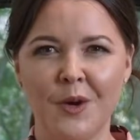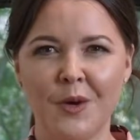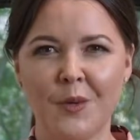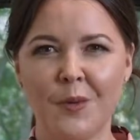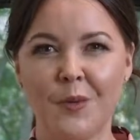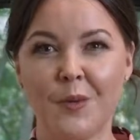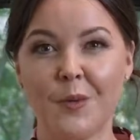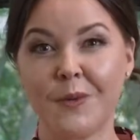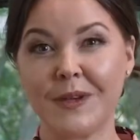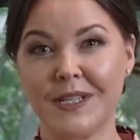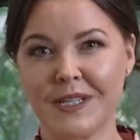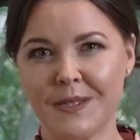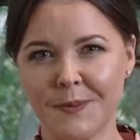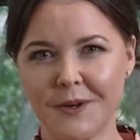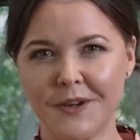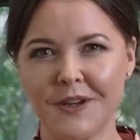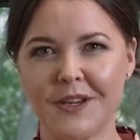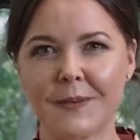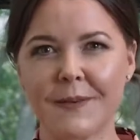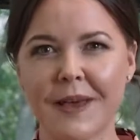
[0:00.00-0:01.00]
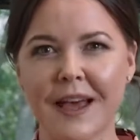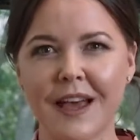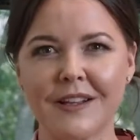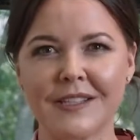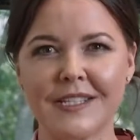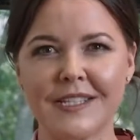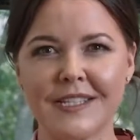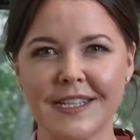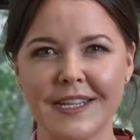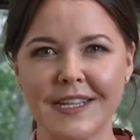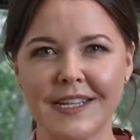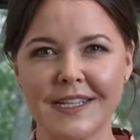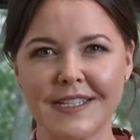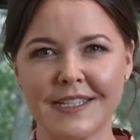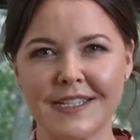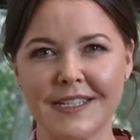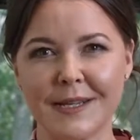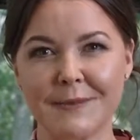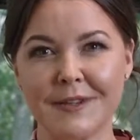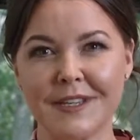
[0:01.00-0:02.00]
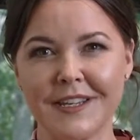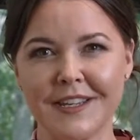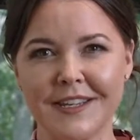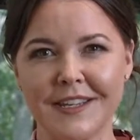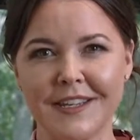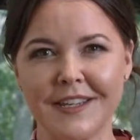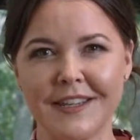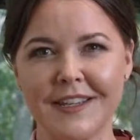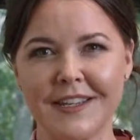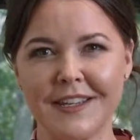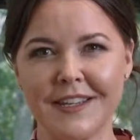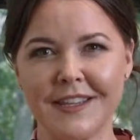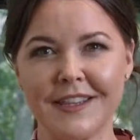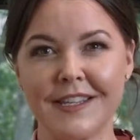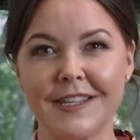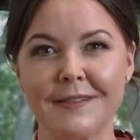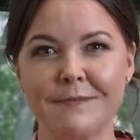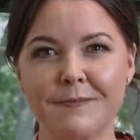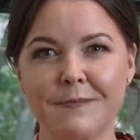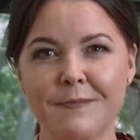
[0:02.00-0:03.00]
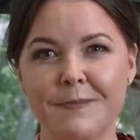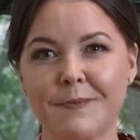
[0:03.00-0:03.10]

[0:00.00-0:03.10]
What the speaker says: We spoke about some of the